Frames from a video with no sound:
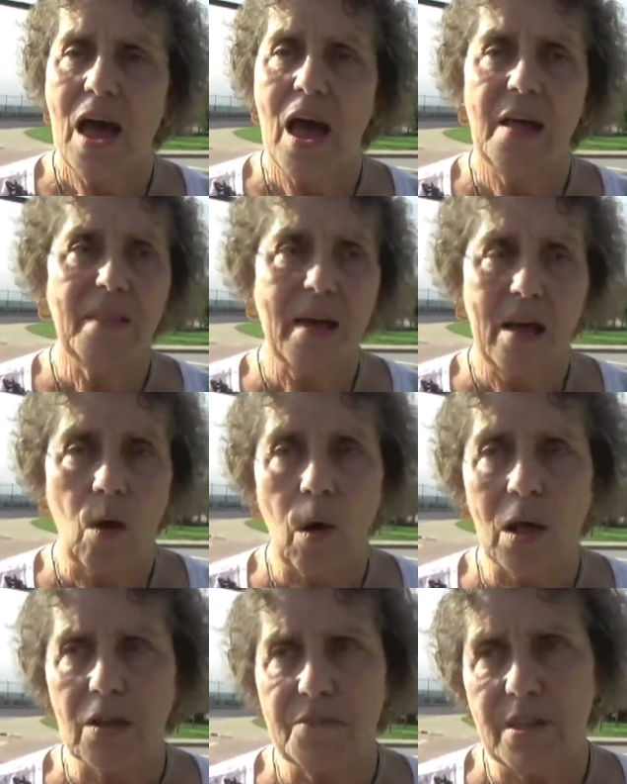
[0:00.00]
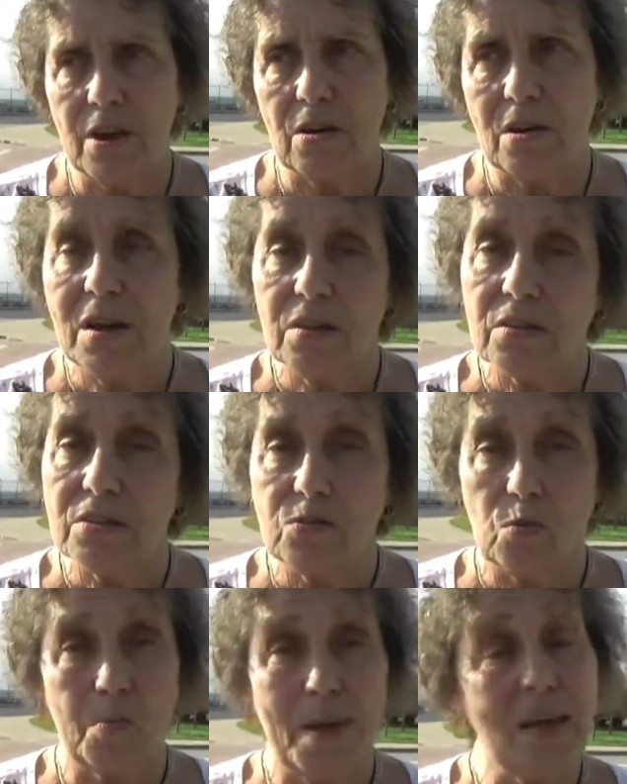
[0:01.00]
and that all of their
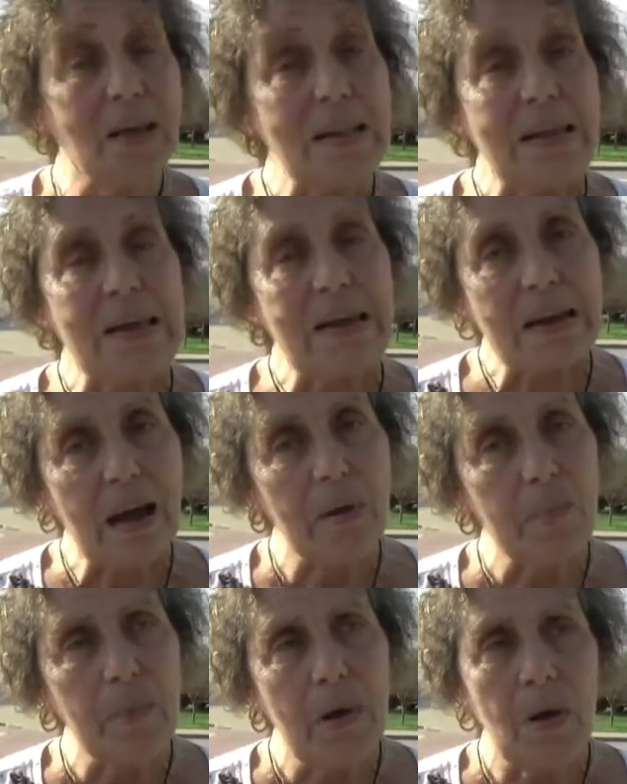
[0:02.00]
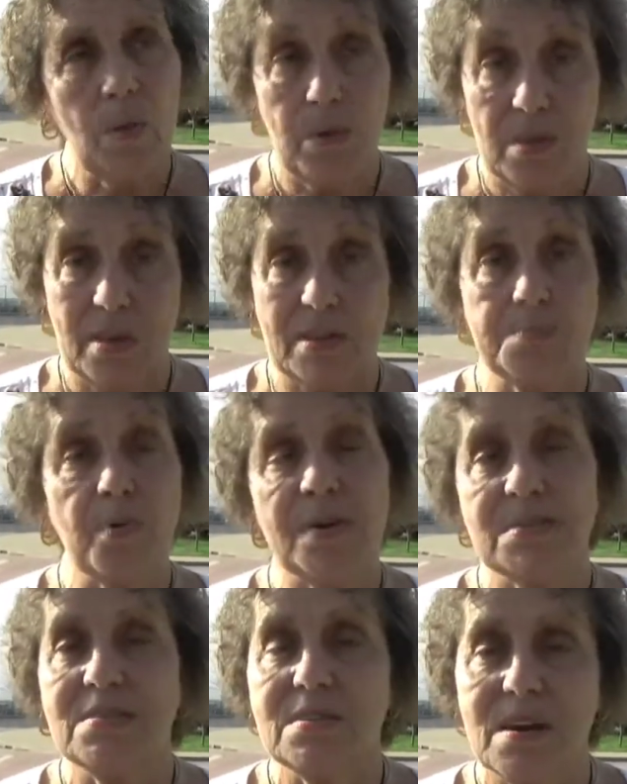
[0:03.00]
ills would be cleaned up with this
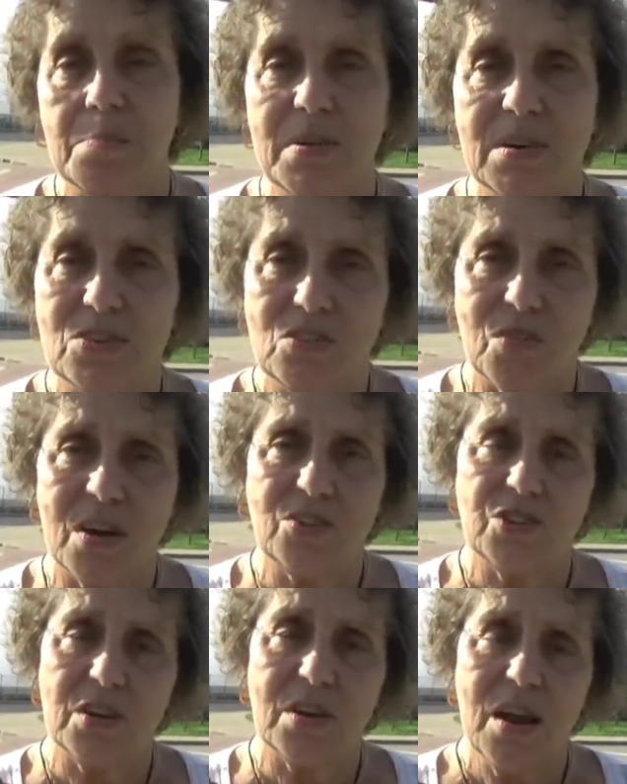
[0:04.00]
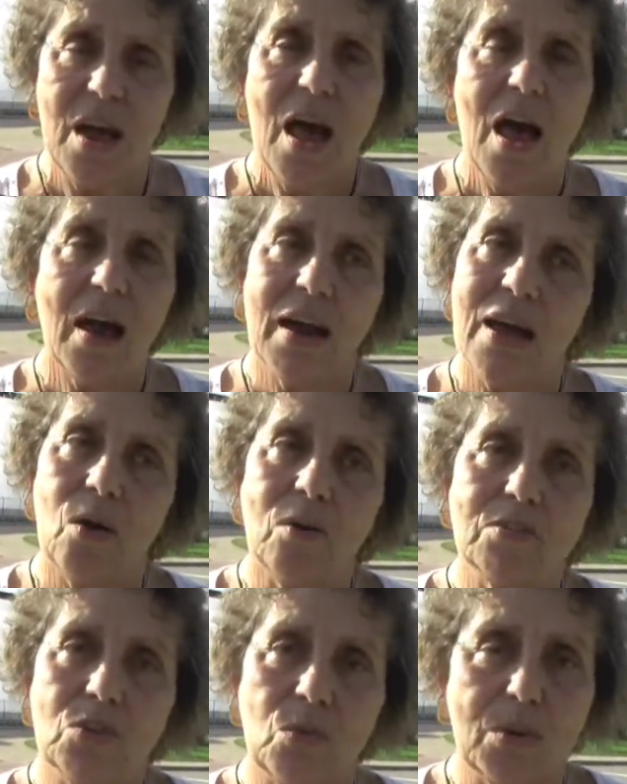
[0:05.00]
present administration. And I
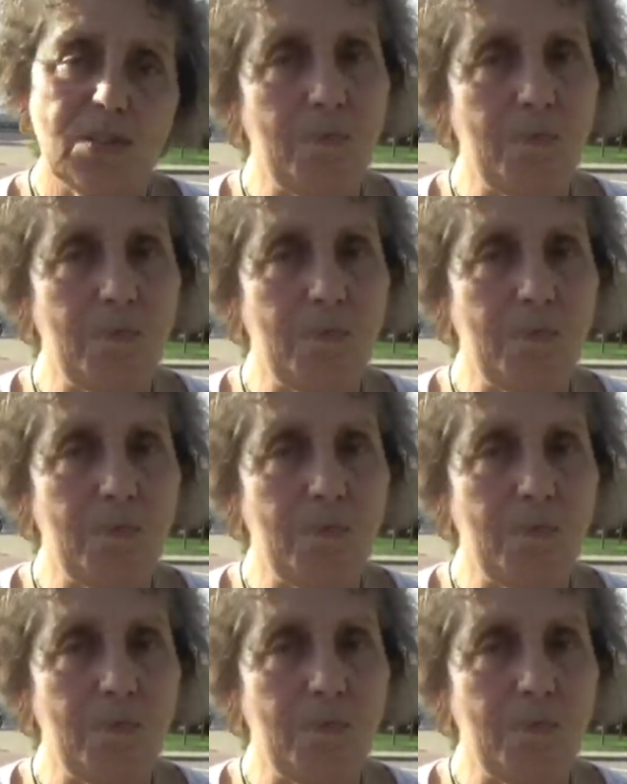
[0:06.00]
also wish